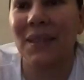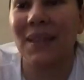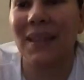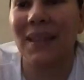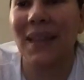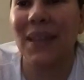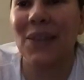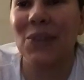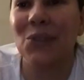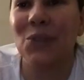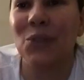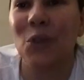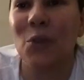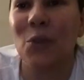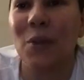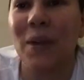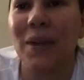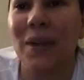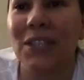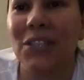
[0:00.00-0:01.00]
Thank you so
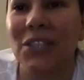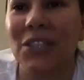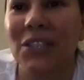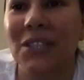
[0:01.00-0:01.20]
much.